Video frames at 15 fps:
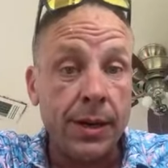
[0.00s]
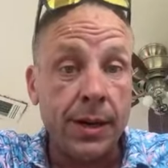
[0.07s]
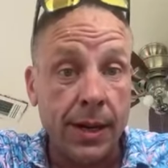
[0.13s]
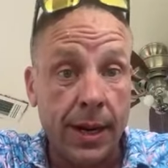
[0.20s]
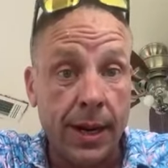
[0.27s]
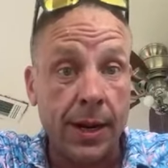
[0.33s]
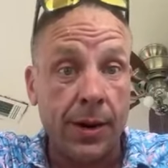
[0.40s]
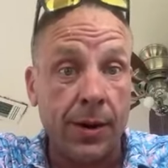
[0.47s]

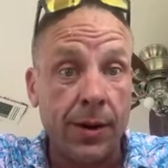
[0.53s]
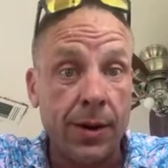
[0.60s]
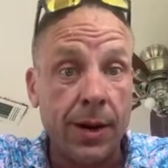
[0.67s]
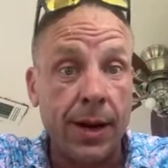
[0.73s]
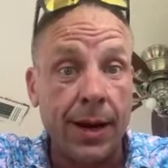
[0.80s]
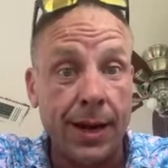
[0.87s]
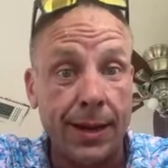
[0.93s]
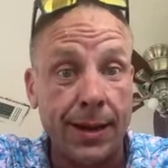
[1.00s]
here
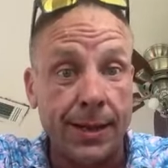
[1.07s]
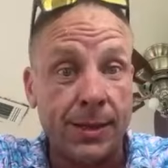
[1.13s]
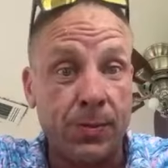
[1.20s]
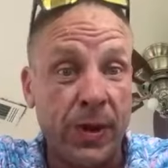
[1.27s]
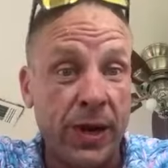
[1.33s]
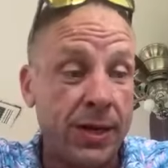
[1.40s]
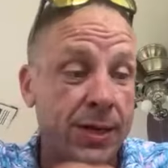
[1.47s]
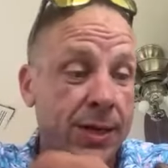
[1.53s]
in this
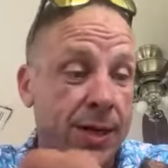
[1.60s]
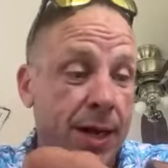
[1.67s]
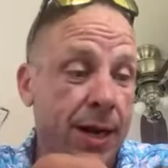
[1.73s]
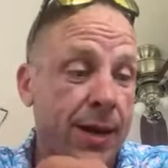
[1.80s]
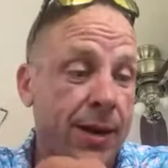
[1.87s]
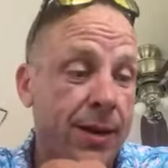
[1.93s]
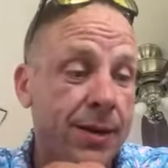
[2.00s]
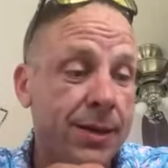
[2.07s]
beach
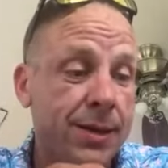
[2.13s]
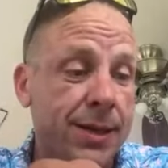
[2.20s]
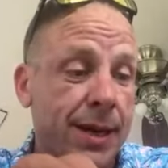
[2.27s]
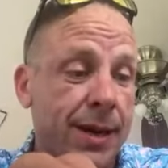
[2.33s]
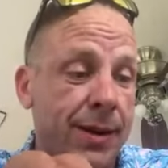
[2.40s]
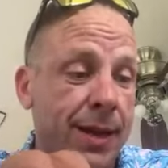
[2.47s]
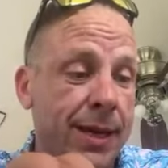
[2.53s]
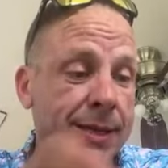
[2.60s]
town.
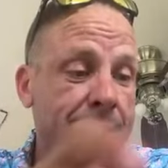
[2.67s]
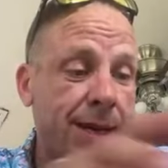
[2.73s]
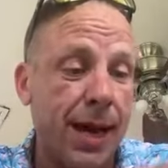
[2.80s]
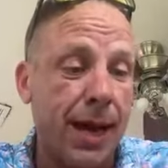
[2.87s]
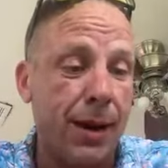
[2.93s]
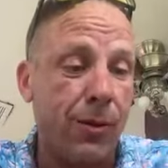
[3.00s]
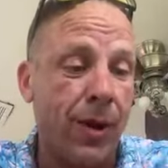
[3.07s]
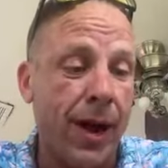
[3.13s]
So that's
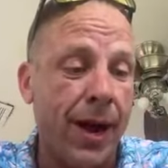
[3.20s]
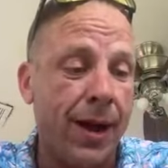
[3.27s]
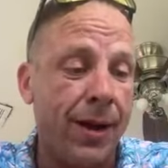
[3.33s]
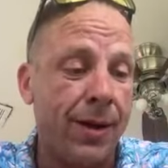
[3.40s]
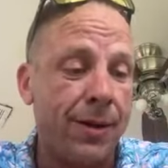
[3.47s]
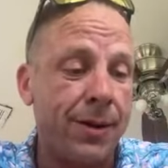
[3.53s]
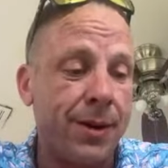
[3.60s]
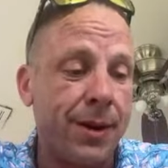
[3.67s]
kind of
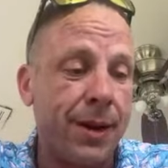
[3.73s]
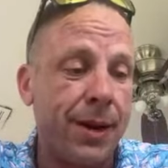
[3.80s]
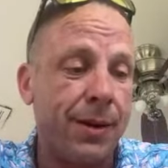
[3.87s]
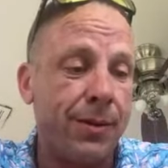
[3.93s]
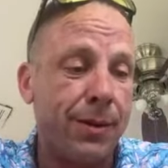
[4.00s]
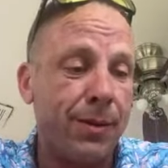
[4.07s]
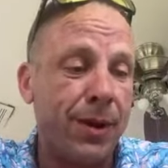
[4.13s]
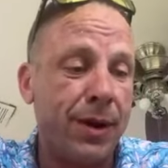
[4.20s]
wild, you know
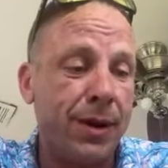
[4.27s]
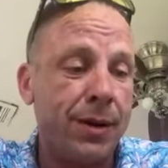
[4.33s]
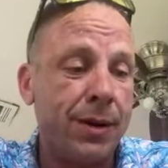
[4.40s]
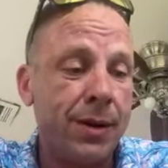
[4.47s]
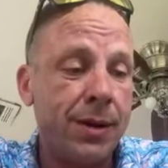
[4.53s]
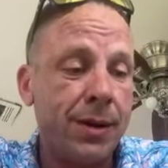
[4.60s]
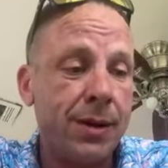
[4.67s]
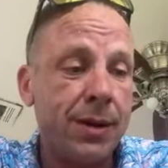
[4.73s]
what I mean?
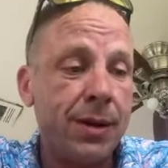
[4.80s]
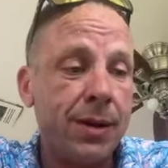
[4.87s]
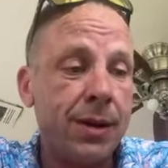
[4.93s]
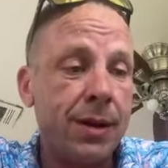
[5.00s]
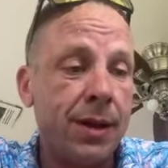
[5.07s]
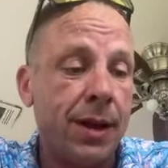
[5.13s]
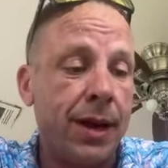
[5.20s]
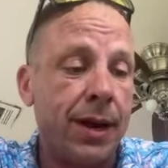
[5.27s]

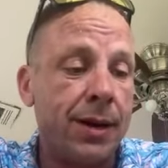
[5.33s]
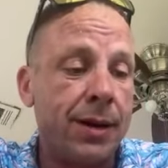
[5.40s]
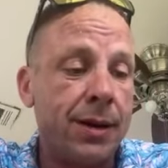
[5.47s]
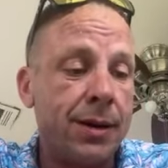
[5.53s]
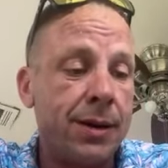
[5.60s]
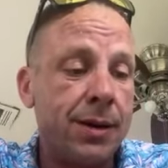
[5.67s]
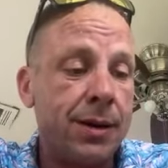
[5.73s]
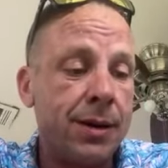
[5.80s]
Like,
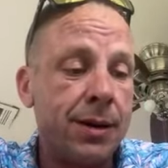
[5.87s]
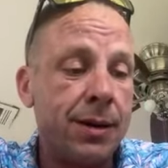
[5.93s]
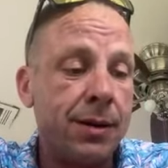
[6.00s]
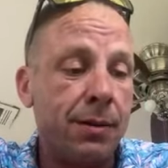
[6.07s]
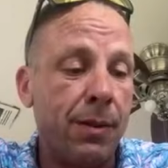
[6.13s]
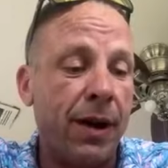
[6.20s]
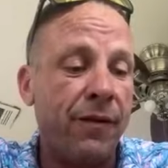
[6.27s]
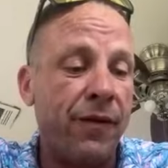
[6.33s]

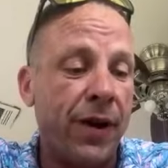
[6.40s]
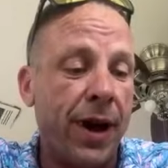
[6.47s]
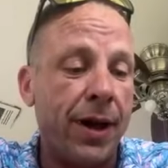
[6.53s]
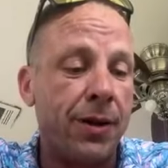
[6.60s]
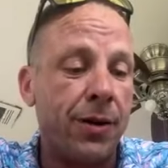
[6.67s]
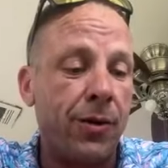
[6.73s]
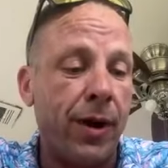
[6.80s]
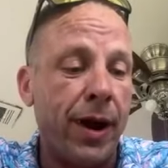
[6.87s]
my
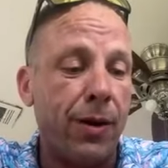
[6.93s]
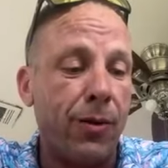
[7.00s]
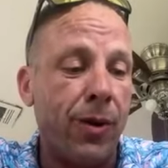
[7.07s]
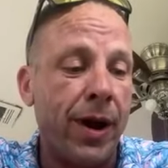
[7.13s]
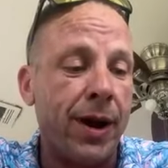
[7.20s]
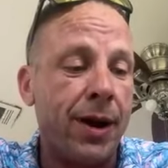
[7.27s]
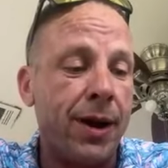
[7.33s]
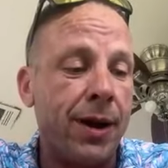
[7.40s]
father ran
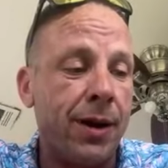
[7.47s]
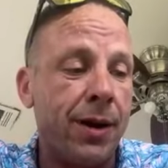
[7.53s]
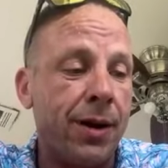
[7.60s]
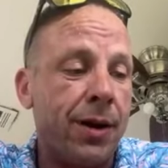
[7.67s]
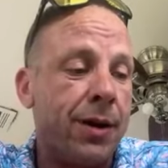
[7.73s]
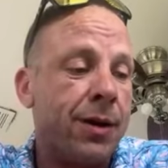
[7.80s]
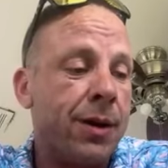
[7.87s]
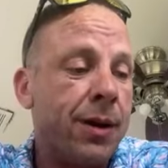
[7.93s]
away
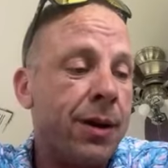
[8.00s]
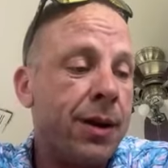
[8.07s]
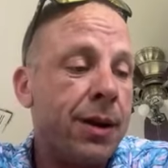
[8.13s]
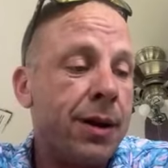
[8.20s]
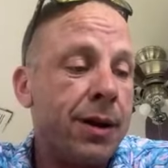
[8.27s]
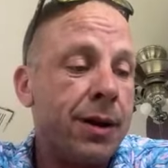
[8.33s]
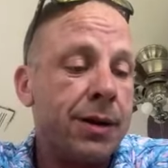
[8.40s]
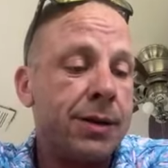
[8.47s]
here
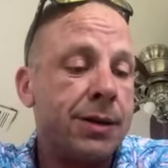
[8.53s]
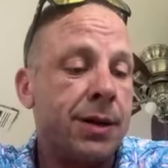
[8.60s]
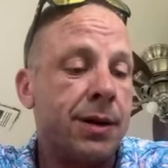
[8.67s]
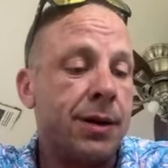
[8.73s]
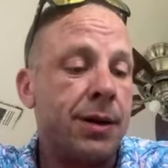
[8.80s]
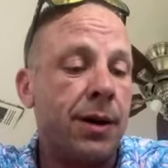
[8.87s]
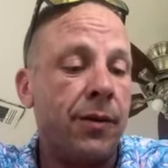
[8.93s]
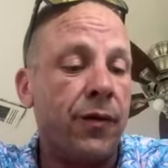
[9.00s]

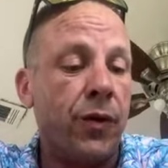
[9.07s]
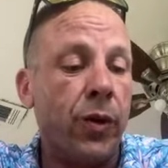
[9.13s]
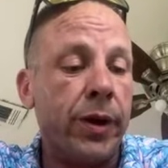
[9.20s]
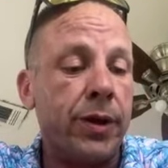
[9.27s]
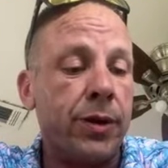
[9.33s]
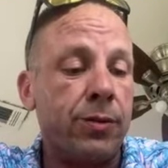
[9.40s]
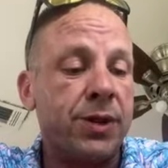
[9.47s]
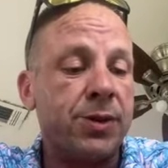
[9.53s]
to
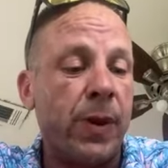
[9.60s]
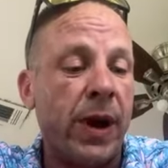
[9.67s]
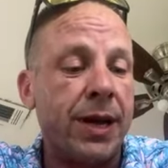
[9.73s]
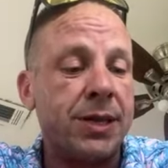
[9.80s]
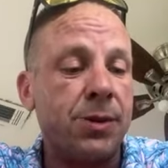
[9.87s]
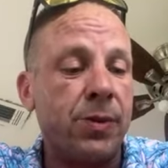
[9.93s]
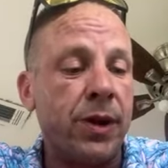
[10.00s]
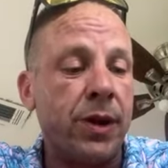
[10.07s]
avoid the
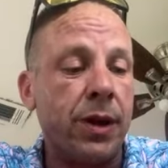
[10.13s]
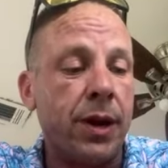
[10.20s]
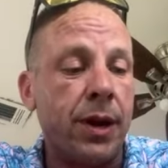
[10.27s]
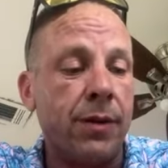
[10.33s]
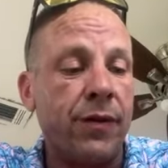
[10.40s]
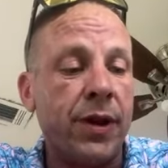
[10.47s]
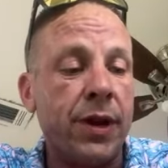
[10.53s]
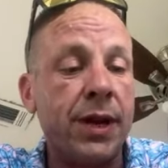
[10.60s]
responsibility
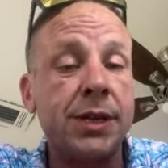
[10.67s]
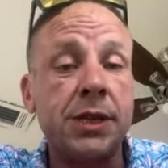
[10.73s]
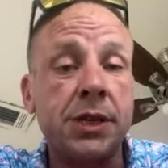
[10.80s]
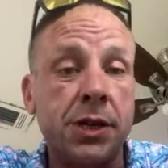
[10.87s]
of his